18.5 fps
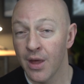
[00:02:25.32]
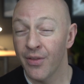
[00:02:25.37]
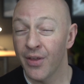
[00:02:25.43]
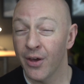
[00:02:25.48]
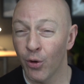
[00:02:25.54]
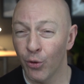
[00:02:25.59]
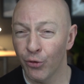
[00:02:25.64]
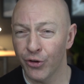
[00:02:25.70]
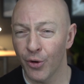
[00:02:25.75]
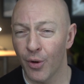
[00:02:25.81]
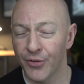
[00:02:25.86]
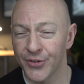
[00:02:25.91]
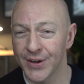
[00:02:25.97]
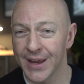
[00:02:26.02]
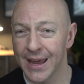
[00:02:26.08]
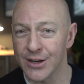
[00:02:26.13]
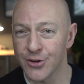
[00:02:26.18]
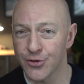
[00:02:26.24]
They also
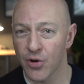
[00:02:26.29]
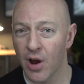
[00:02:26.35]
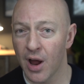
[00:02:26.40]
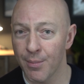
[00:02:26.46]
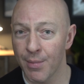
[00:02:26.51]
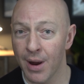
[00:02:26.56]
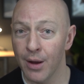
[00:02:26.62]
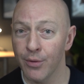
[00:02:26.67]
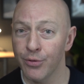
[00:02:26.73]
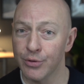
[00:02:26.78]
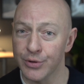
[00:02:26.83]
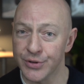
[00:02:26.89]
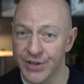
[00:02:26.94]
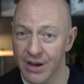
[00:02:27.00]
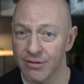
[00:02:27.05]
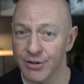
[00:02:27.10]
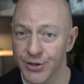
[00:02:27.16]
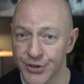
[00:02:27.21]
often get dry mouth or
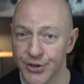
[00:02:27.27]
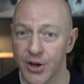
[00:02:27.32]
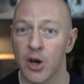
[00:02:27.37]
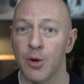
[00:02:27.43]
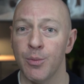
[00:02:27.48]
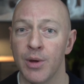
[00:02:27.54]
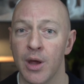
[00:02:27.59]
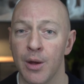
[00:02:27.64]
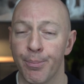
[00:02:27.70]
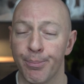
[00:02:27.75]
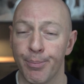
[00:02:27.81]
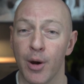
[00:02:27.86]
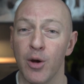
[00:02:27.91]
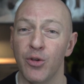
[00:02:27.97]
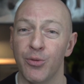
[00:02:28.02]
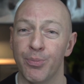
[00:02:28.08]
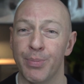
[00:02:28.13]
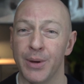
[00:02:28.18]
xerostomia,
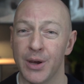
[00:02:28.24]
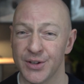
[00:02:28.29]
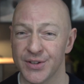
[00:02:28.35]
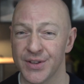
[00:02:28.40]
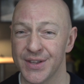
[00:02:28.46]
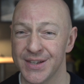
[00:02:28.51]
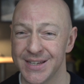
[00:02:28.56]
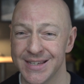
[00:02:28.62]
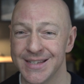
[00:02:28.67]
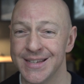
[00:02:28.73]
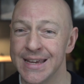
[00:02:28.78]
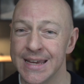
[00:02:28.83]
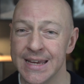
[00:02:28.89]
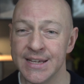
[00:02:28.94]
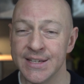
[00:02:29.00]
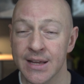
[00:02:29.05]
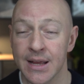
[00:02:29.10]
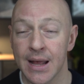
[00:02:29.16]
both because of the
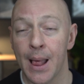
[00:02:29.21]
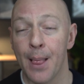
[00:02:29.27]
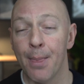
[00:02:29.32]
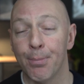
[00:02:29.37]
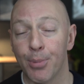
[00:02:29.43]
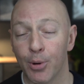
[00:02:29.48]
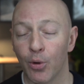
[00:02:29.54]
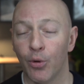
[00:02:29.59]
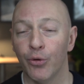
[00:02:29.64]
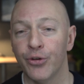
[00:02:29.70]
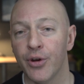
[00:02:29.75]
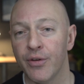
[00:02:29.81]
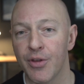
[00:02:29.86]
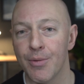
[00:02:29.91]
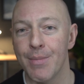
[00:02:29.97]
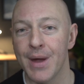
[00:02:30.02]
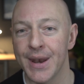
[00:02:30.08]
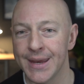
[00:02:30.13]
disease, but also
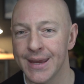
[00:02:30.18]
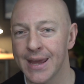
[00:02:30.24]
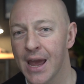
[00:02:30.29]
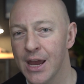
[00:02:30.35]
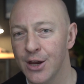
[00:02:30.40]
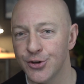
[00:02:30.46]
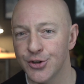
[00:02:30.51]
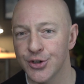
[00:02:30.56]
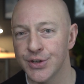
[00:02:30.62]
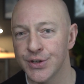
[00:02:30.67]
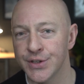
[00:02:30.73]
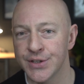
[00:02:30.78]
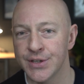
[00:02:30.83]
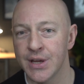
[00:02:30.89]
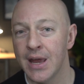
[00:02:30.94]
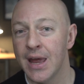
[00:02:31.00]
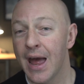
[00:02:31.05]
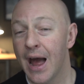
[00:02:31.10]
of the
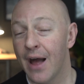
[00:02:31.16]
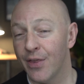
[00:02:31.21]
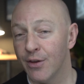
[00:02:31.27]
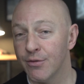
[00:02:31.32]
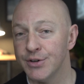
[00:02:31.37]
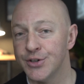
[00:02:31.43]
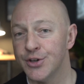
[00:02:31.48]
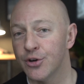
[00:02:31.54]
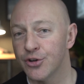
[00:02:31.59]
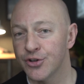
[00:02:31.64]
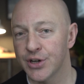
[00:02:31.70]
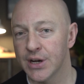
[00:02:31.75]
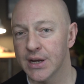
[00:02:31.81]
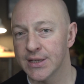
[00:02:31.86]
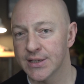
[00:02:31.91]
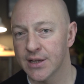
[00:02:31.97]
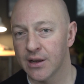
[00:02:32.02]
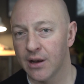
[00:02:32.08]
medications and the
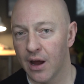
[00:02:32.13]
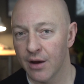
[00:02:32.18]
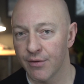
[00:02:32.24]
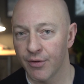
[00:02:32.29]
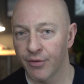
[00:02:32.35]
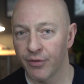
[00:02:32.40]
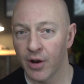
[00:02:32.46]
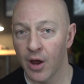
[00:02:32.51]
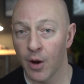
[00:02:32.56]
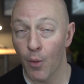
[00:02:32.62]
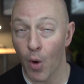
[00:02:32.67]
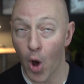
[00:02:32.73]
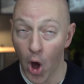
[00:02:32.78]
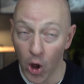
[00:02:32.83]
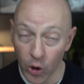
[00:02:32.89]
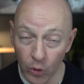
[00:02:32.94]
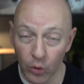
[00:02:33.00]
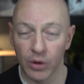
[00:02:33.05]
reduction in saliva flow.
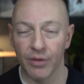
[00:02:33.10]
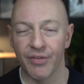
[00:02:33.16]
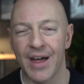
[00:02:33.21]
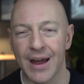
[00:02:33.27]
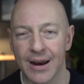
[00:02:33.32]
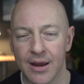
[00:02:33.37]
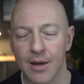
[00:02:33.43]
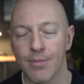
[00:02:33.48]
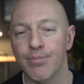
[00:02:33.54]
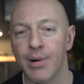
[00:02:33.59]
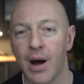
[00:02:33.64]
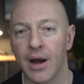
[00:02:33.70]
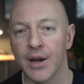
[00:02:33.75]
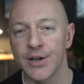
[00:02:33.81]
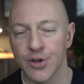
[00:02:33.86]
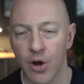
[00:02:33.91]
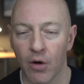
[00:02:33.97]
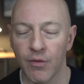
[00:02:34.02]
And all of that
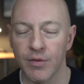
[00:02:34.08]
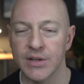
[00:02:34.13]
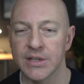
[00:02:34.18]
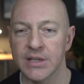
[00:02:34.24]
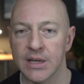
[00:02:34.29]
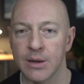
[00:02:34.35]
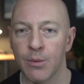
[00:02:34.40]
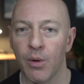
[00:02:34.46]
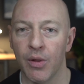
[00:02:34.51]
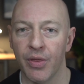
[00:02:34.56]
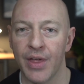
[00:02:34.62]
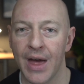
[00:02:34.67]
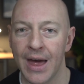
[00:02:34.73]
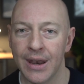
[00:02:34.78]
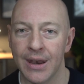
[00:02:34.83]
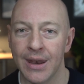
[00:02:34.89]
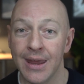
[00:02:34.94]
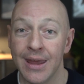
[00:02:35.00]
combined obviously will
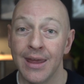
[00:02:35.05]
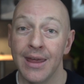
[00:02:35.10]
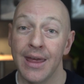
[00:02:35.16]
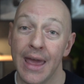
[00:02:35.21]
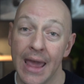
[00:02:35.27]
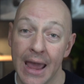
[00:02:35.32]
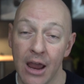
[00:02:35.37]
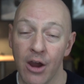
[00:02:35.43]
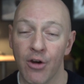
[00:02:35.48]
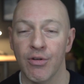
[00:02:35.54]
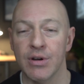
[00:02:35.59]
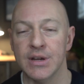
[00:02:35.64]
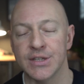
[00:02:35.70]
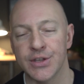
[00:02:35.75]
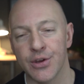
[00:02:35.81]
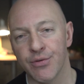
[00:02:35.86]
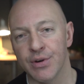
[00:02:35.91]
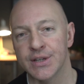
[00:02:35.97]
then
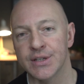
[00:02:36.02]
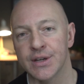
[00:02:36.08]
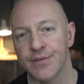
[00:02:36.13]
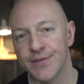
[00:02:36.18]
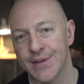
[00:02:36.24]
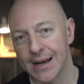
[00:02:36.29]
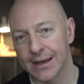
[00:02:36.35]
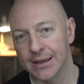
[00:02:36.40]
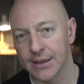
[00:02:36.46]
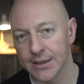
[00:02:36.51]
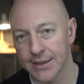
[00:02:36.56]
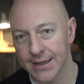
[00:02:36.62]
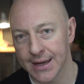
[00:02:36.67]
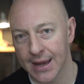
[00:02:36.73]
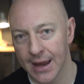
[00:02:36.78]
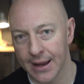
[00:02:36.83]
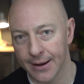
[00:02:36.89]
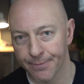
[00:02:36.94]
increase the risk of dental
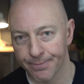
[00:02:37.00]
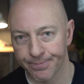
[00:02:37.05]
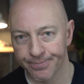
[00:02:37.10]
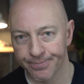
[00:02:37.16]
decay.